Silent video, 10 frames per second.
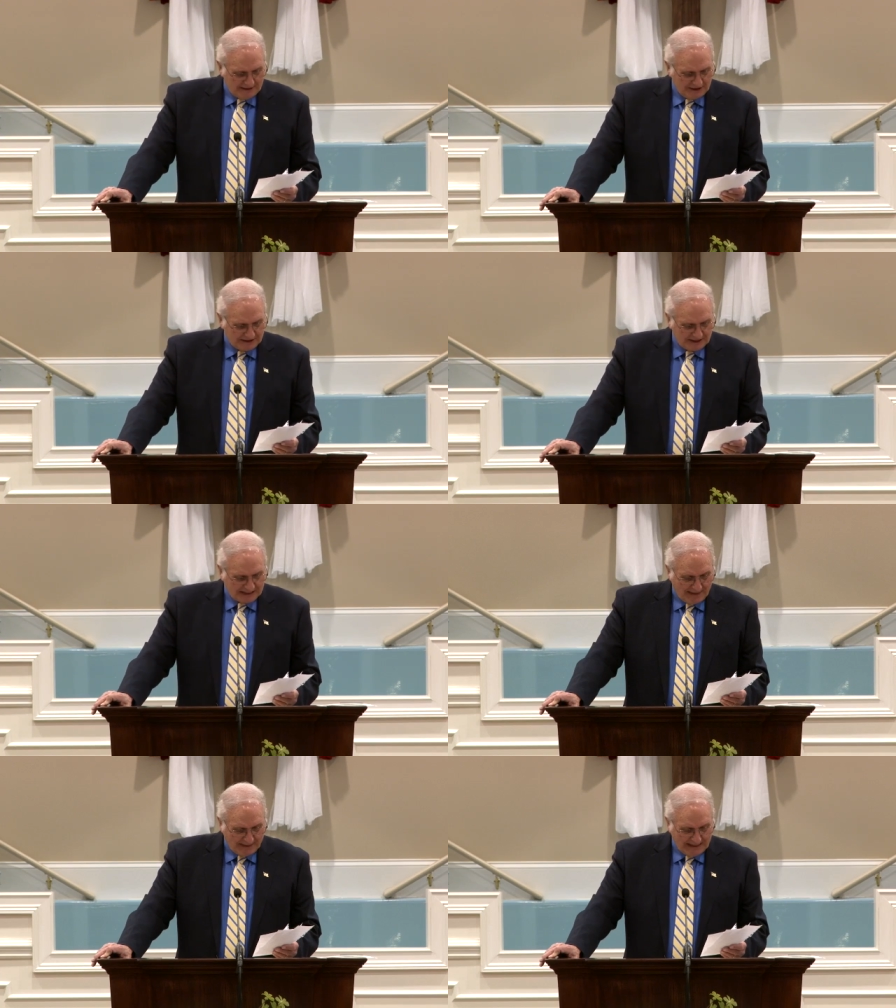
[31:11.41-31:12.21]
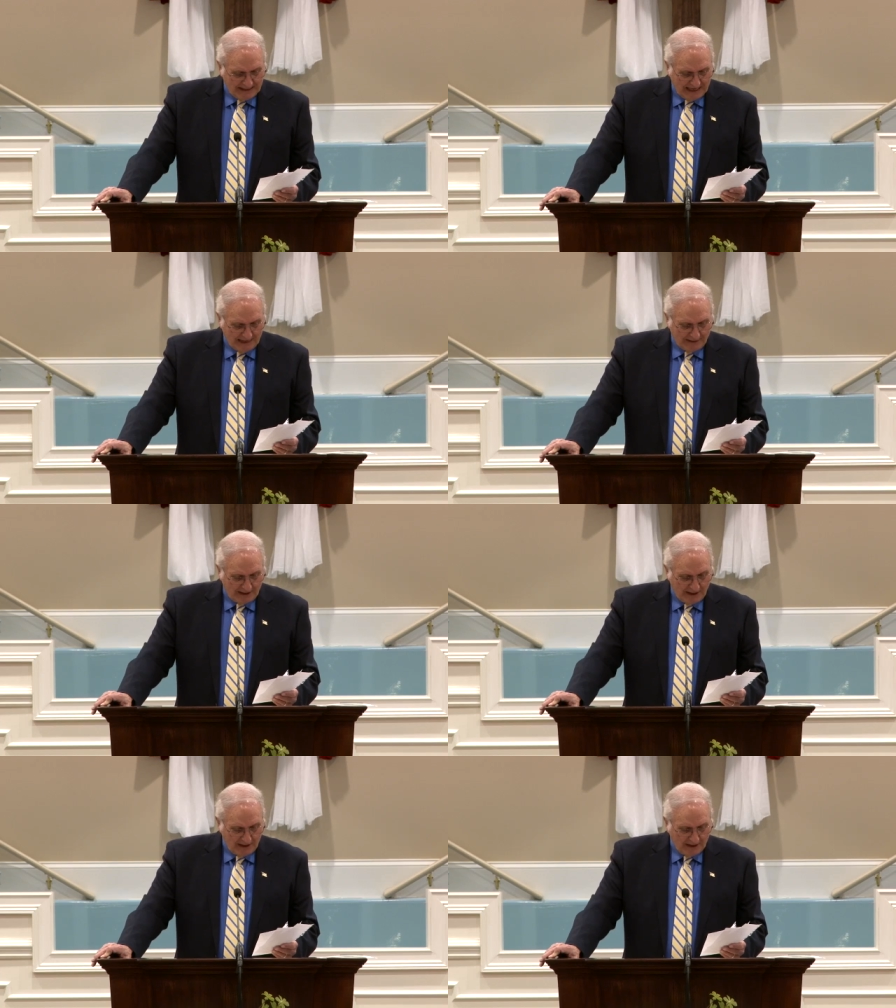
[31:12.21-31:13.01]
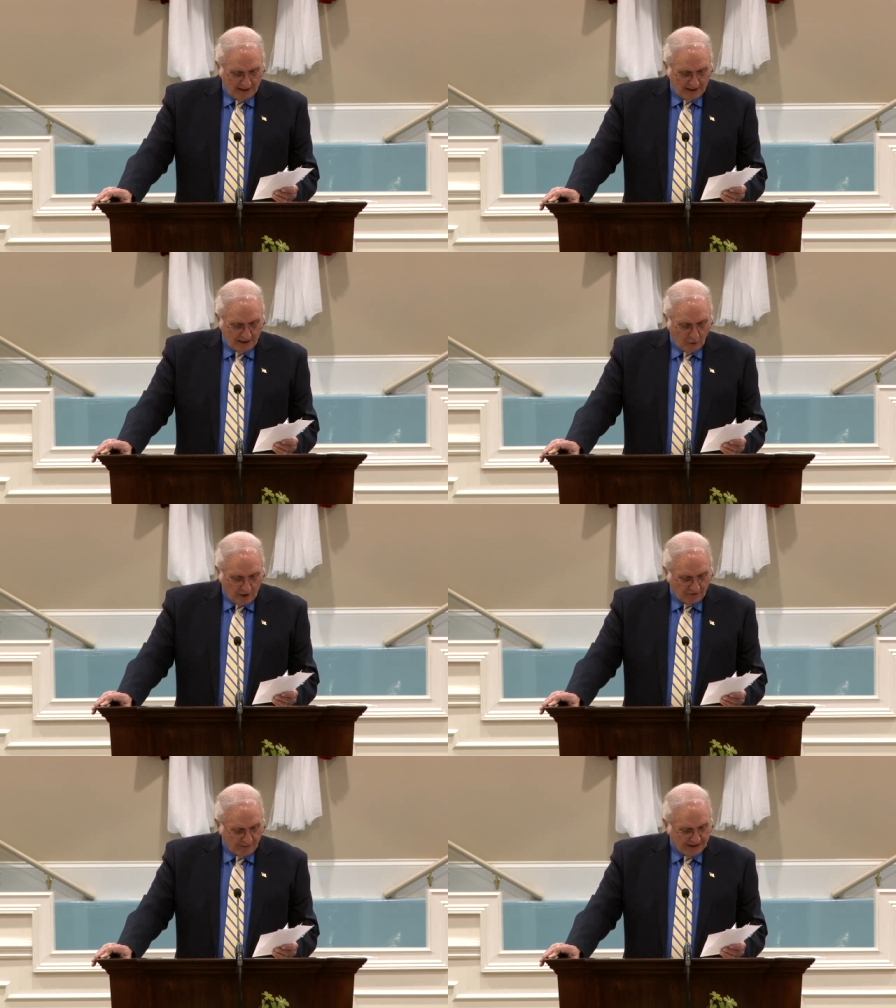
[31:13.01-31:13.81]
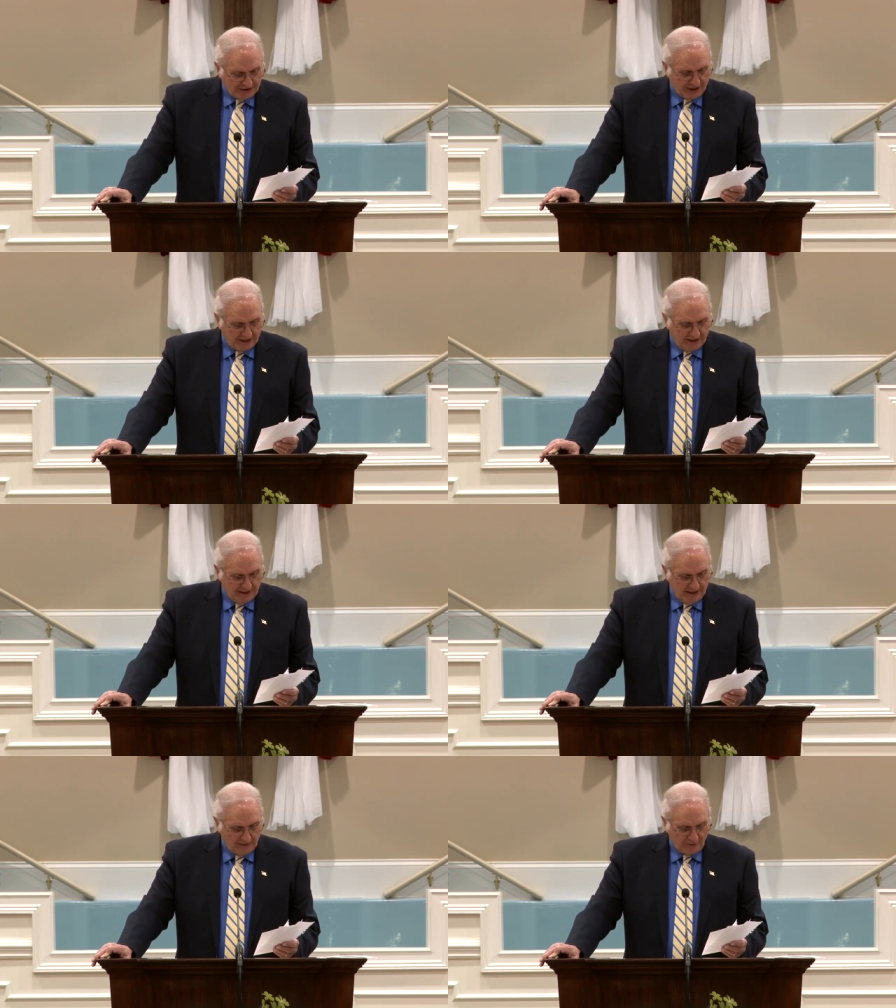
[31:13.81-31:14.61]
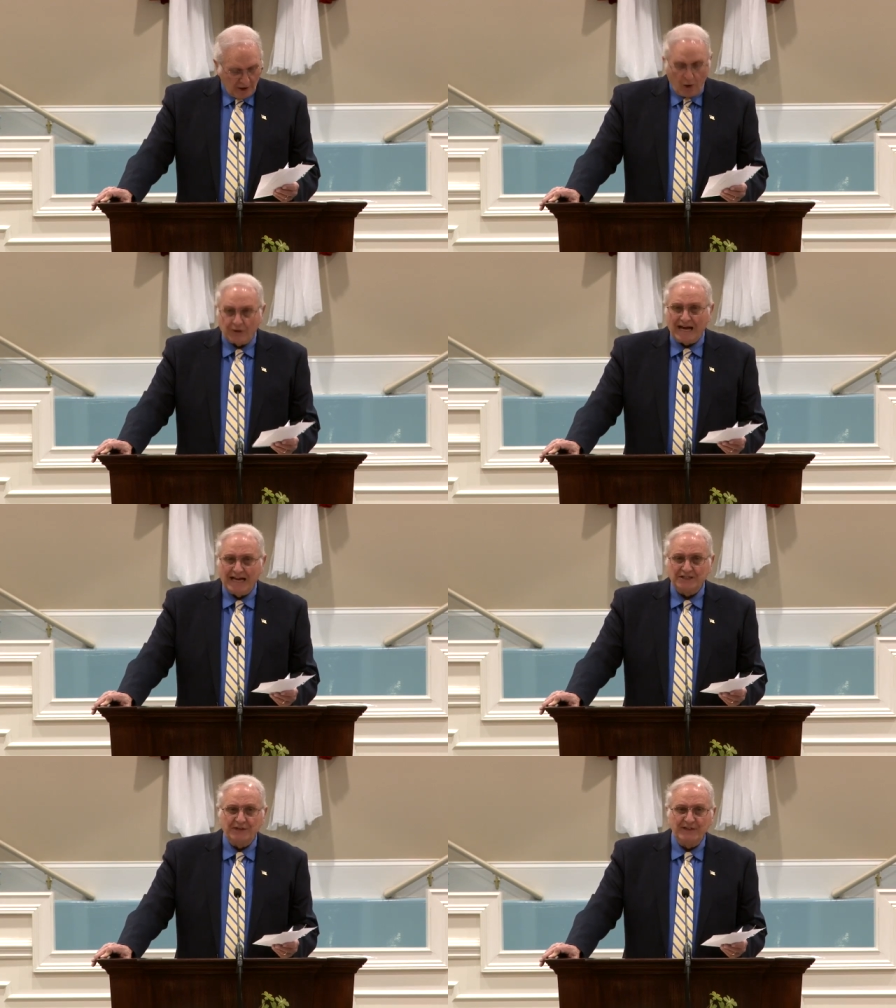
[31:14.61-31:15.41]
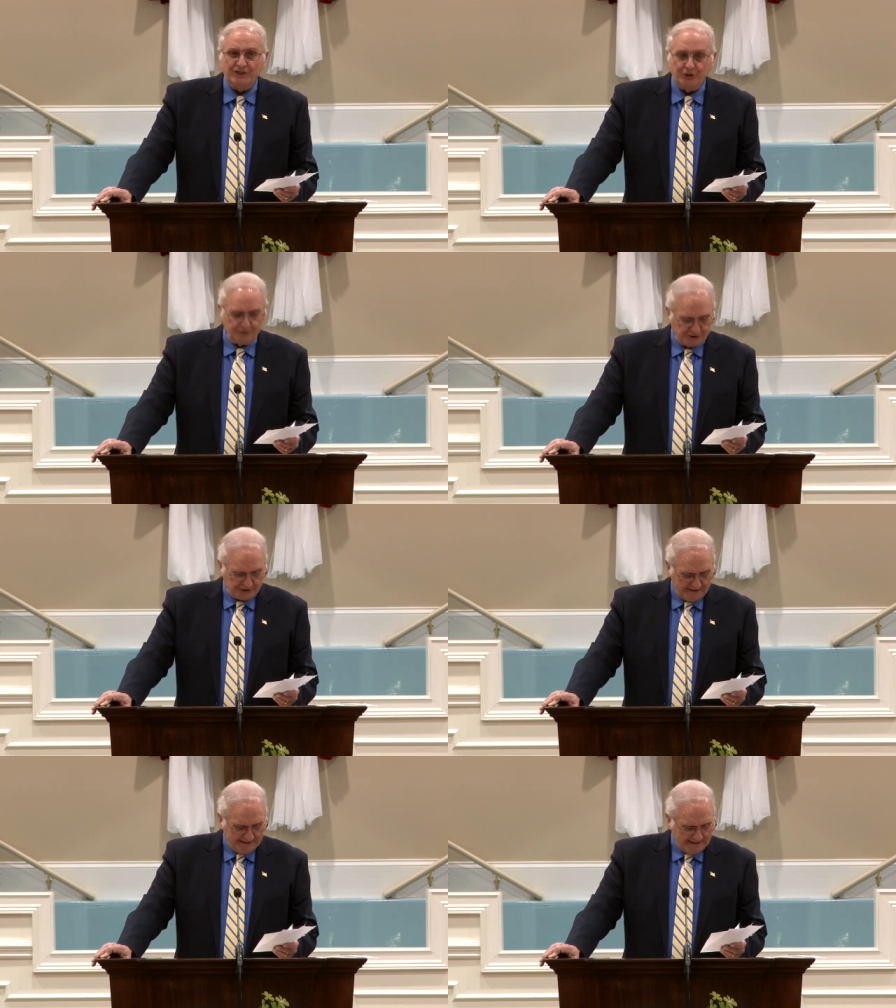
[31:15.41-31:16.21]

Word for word: She says, I mean, I'm a quadriplegic with all kinds of issues.